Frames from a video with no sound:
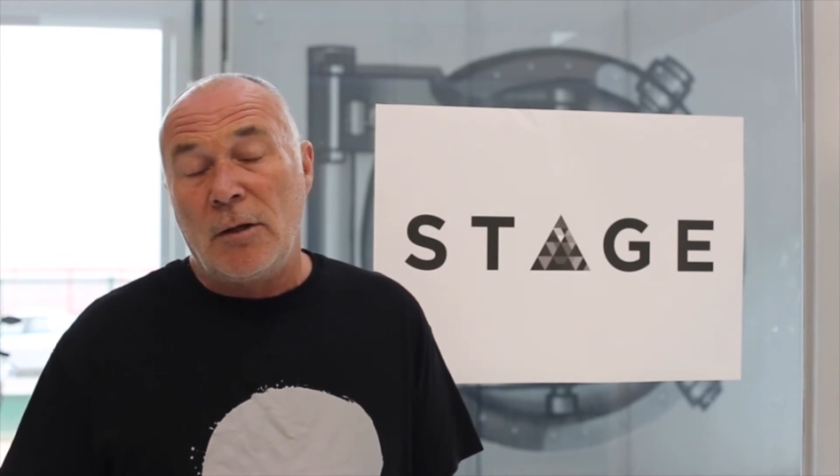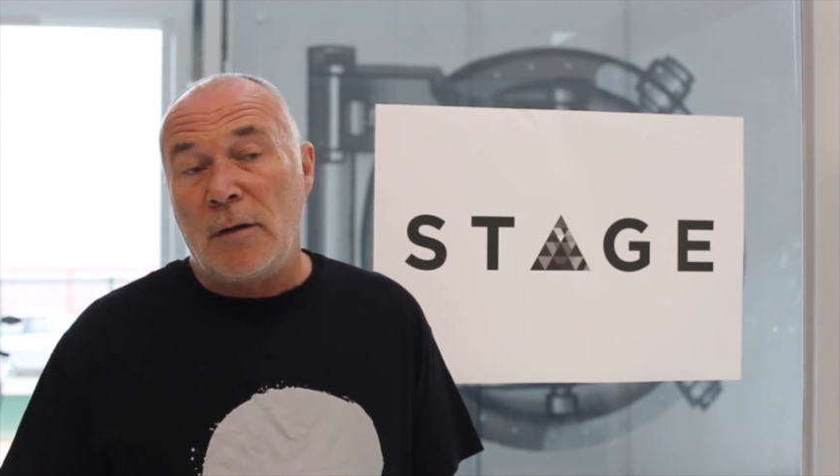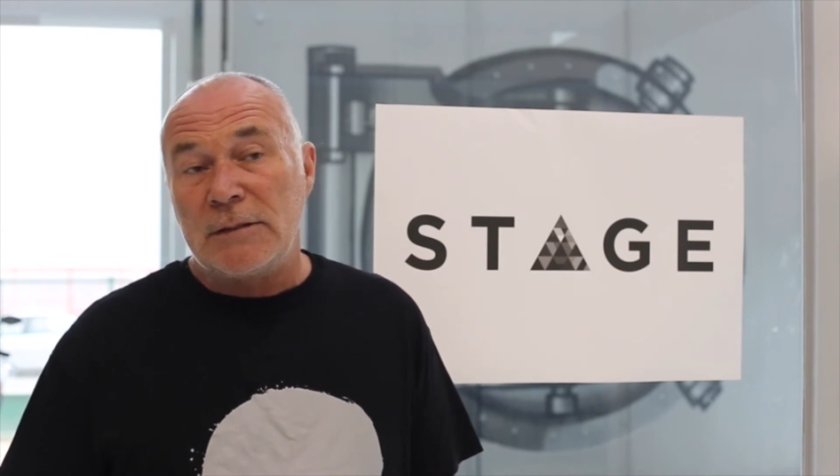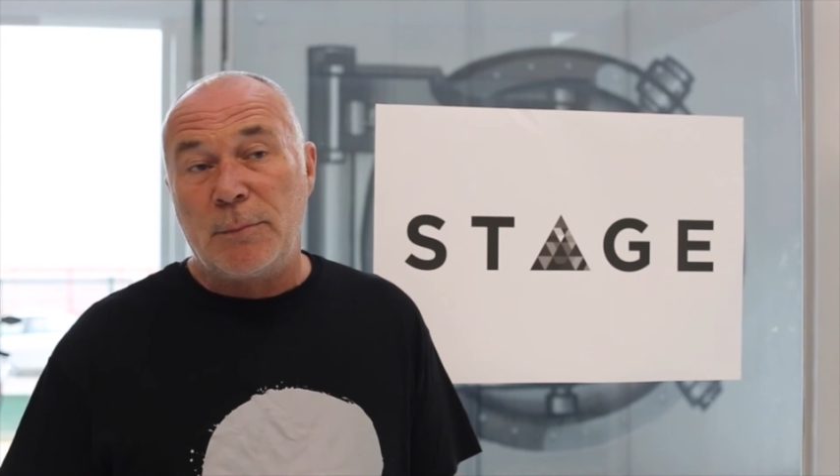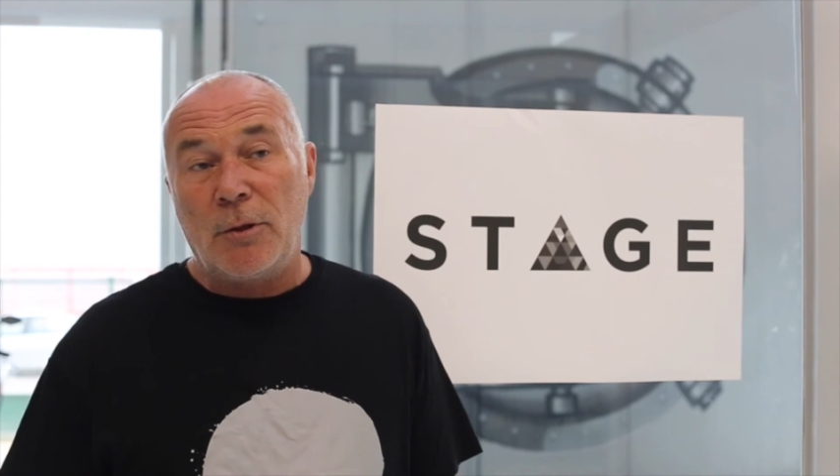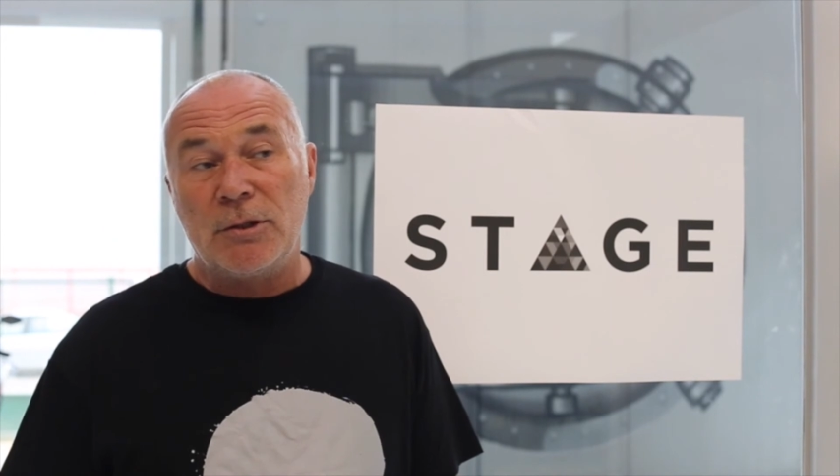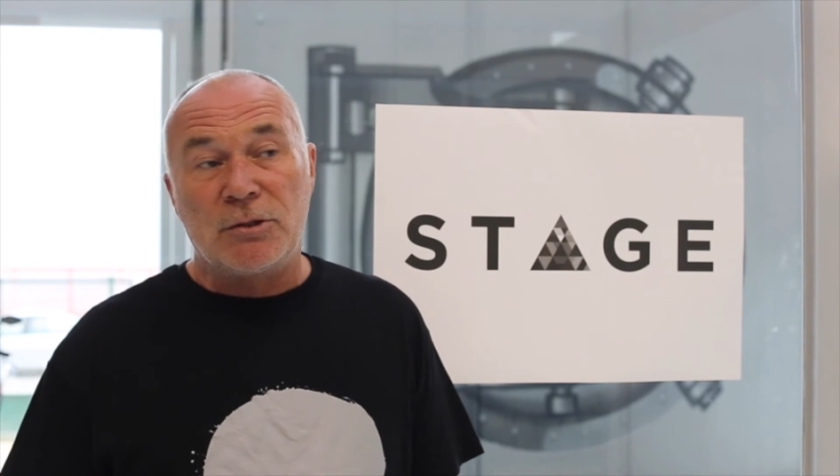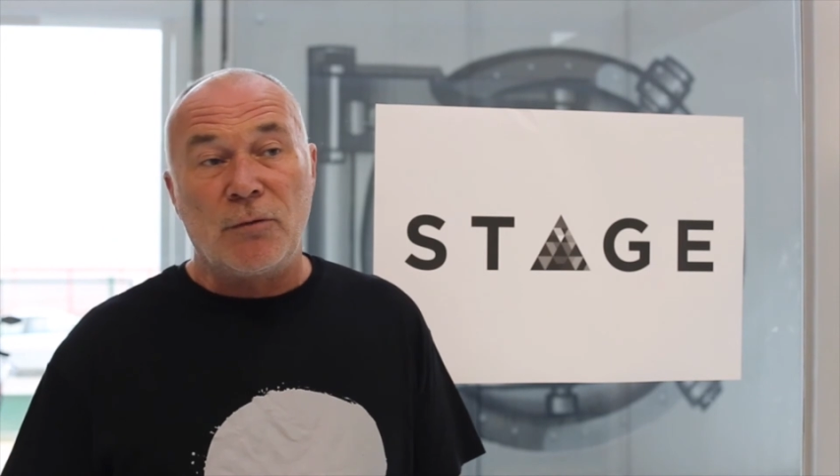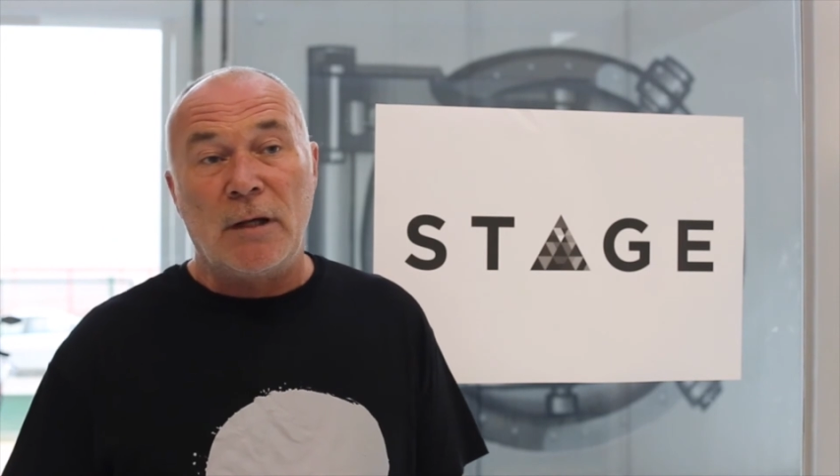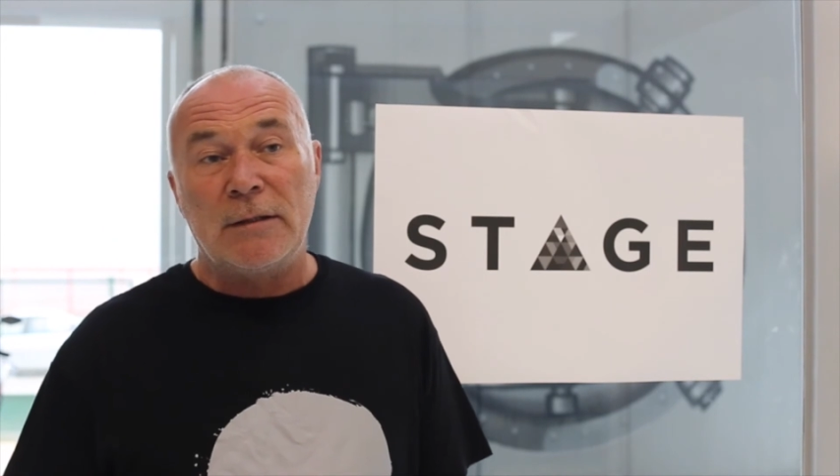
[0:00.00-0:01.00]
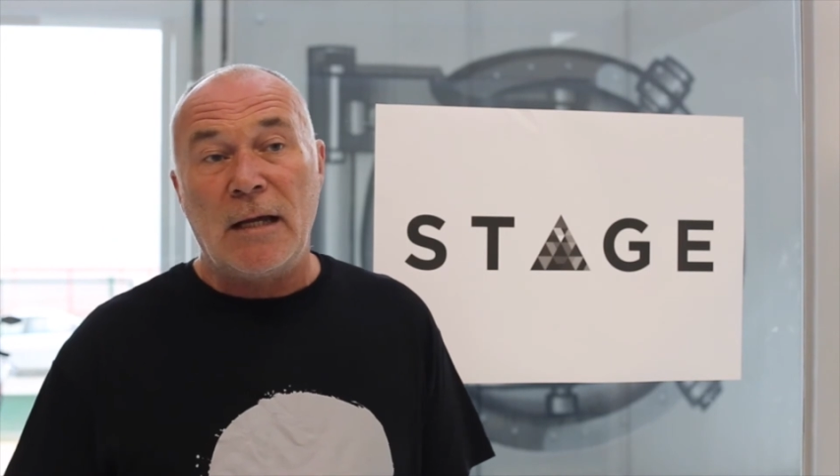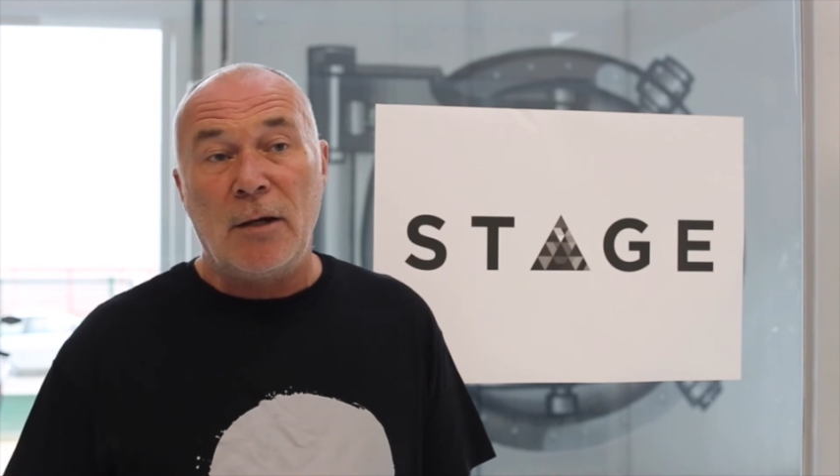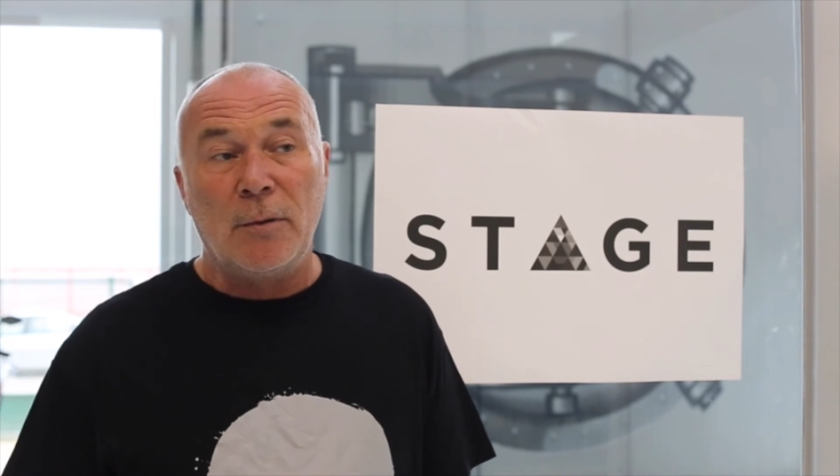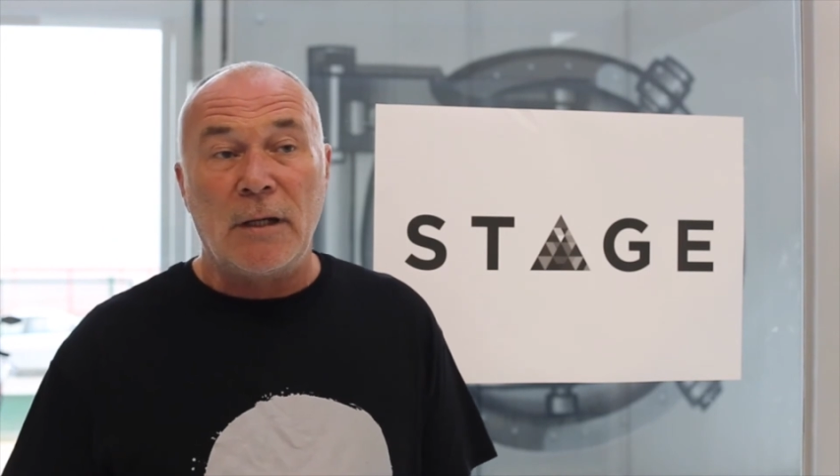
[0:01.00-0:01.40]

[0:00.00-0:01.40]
Let's be honest, right now,